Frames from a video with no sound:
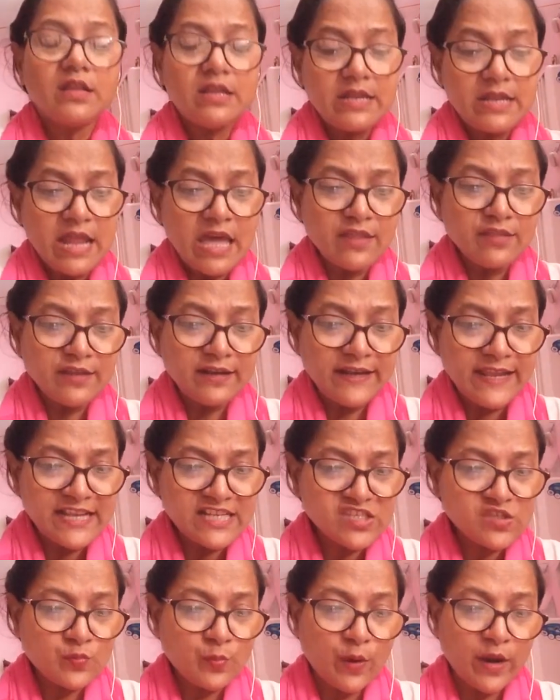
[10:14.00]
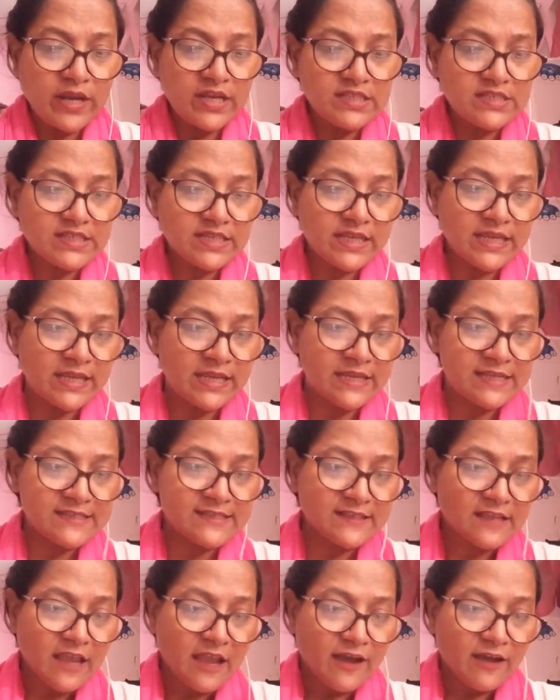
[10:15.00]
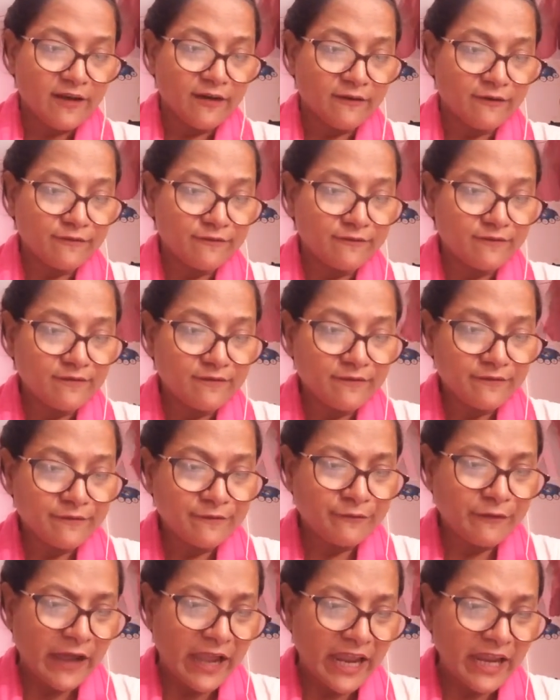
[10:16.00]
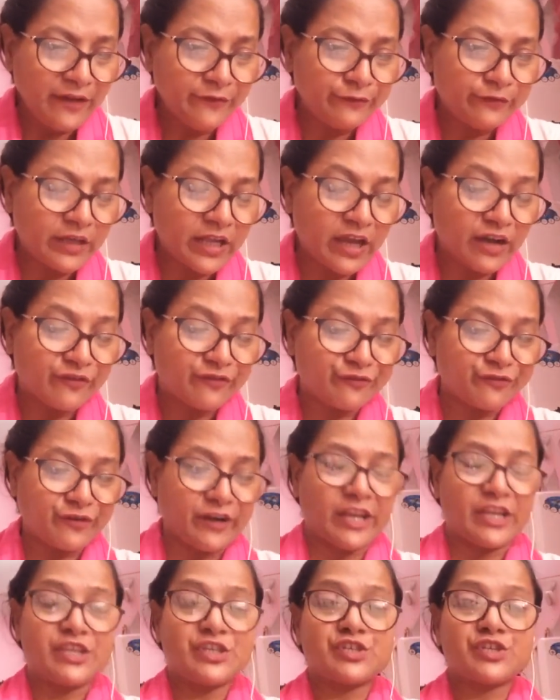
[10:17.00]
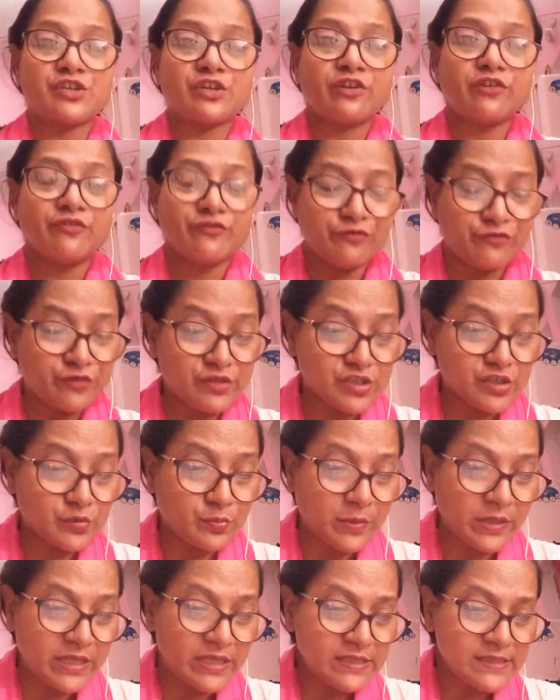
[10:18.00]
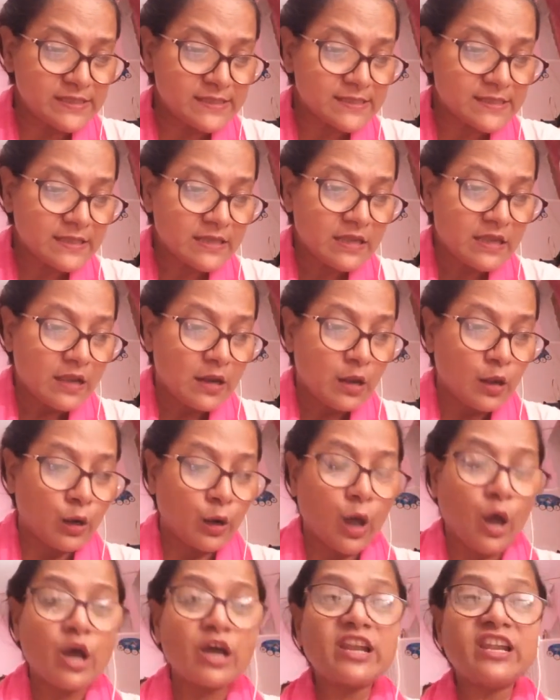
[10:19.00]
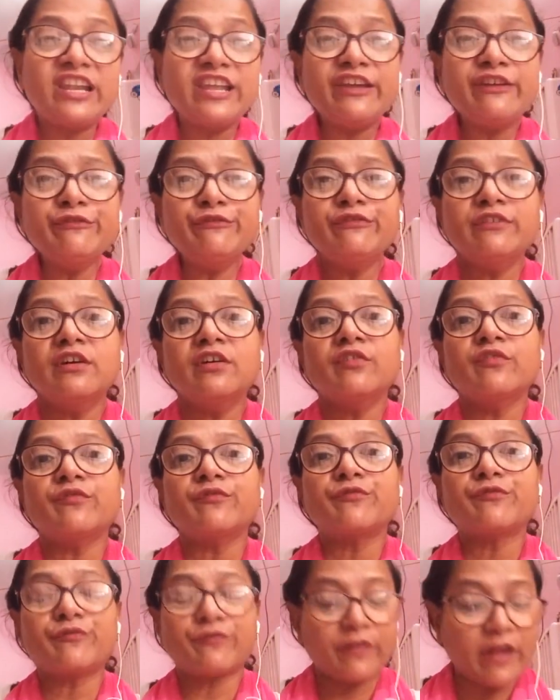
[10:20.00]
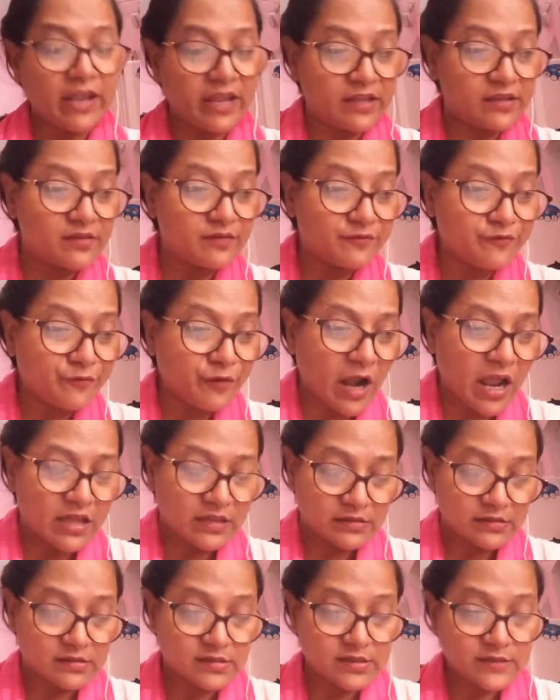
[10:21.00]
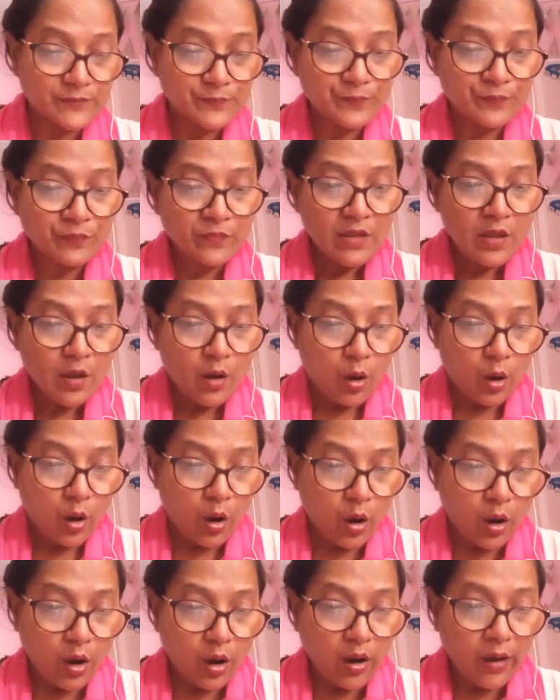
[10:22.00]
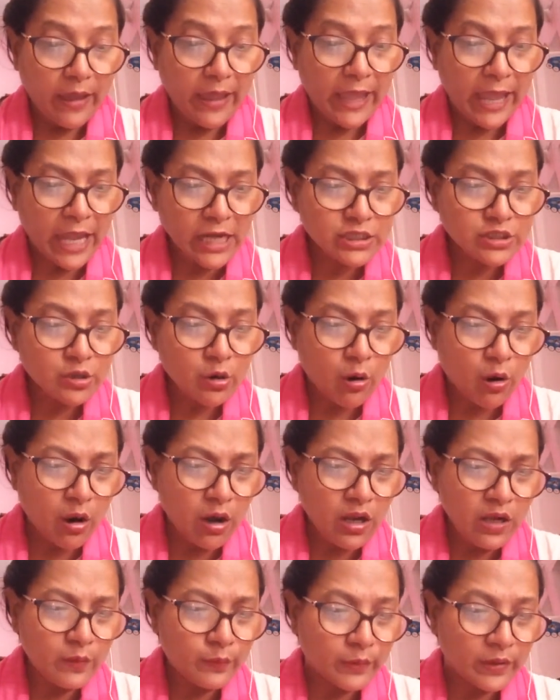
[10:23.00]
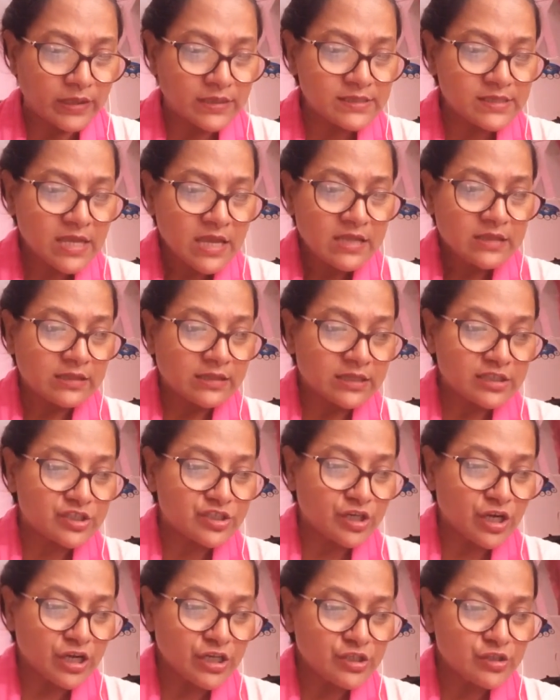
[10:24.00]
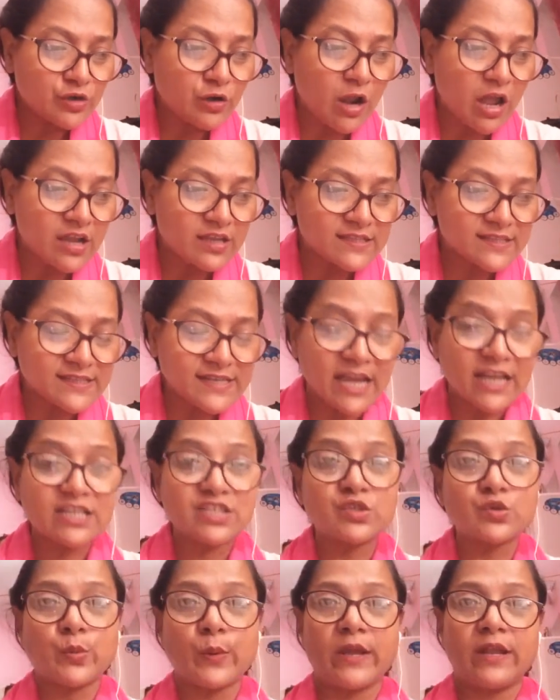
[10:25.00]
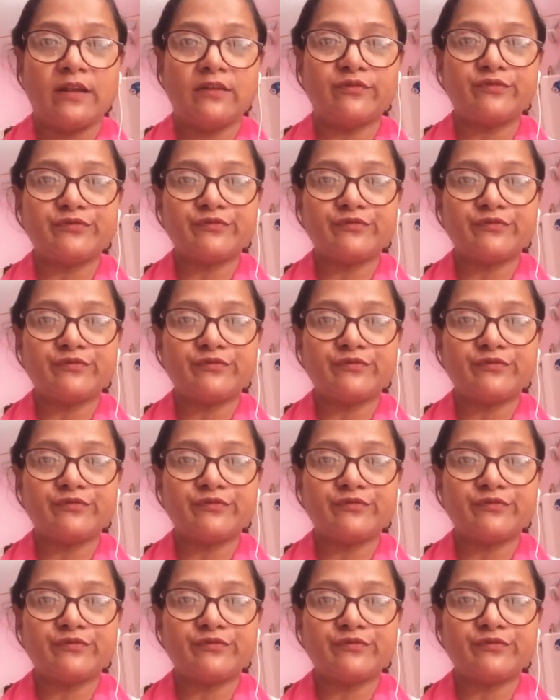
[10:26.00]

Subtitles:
Now the next point is vive la French, which means long live France. At all once the church clock struck 12.